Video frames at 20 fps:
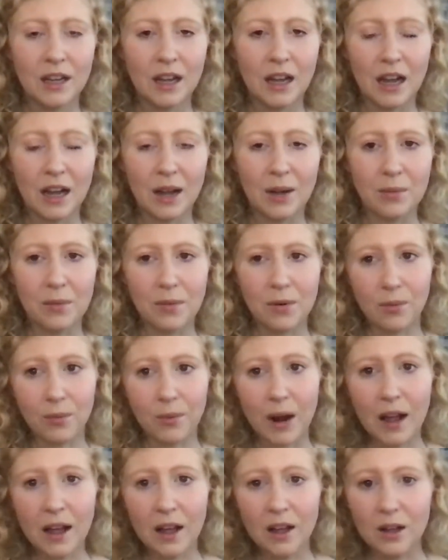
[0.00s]
um,
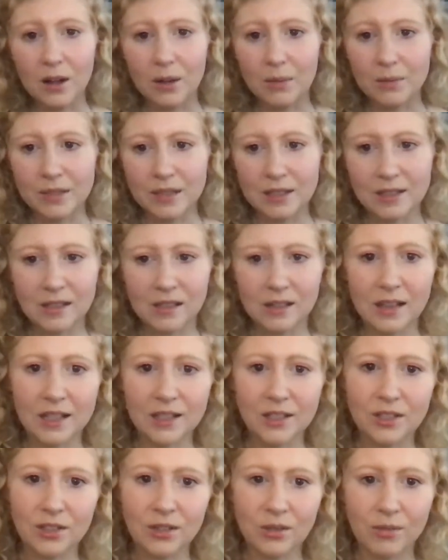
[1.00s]
realms, the
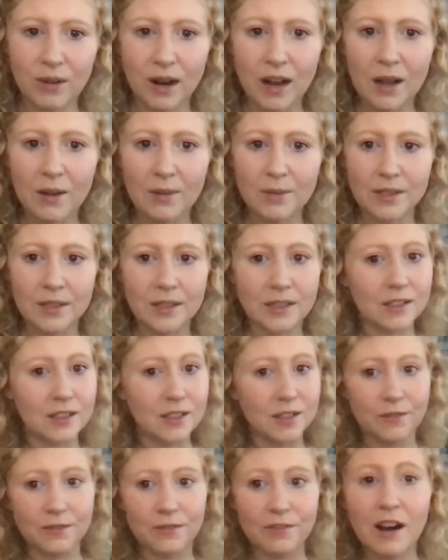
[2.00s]
celestial realms, there's
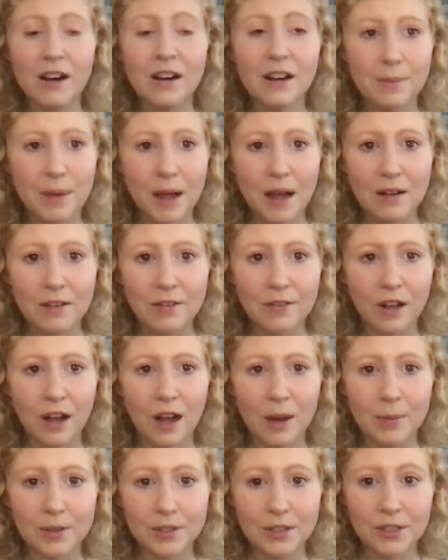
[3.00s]
this very powerful
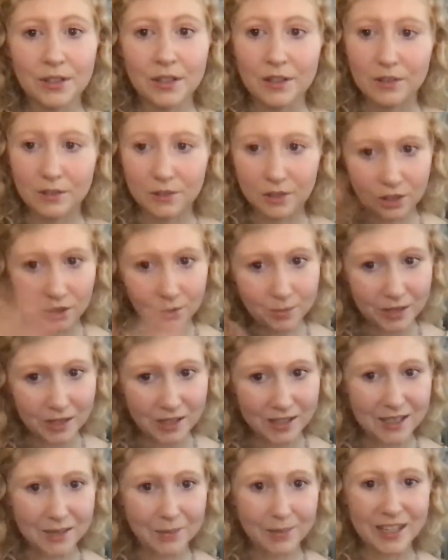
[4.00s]
opportunity. You know,
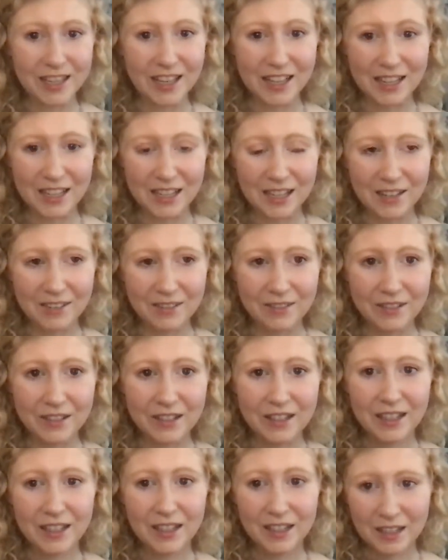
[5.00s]
Jupiter's beginning of
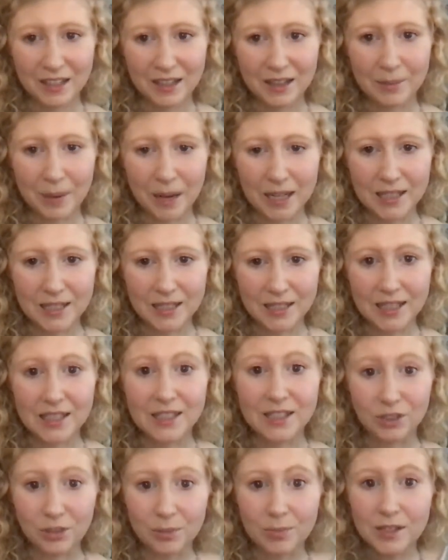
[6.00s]

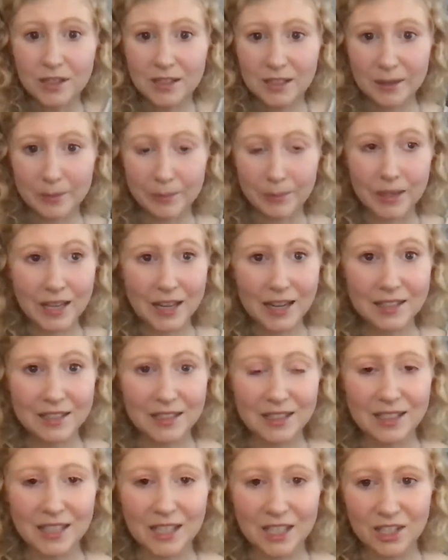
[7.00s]
Pisces, Jupiter's beginning
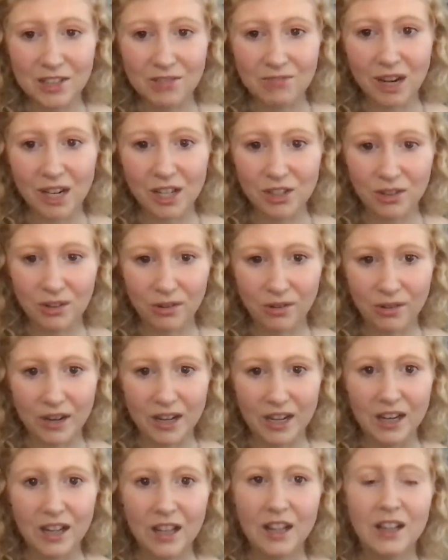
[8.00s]
to station
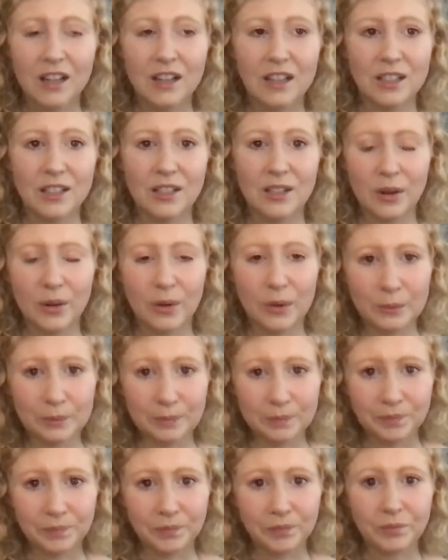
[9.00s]
retrograde.
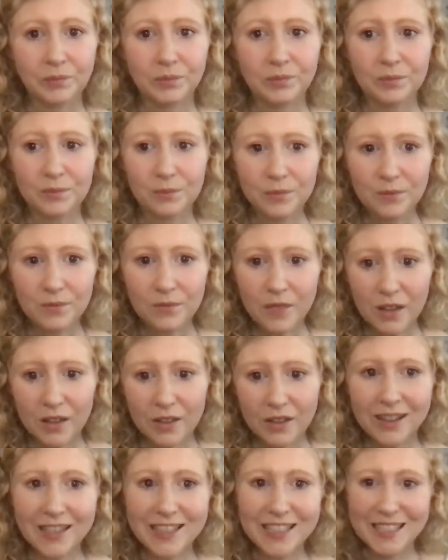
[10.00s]
So
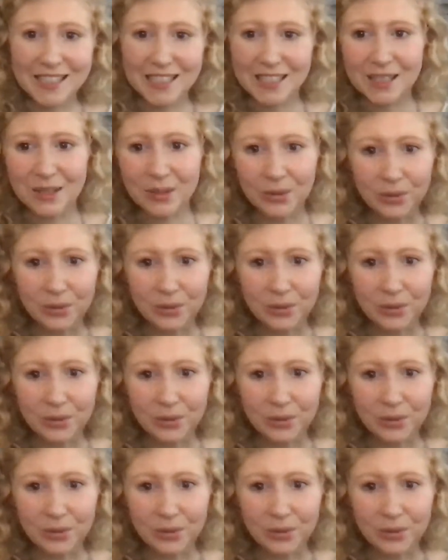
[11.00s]
there is this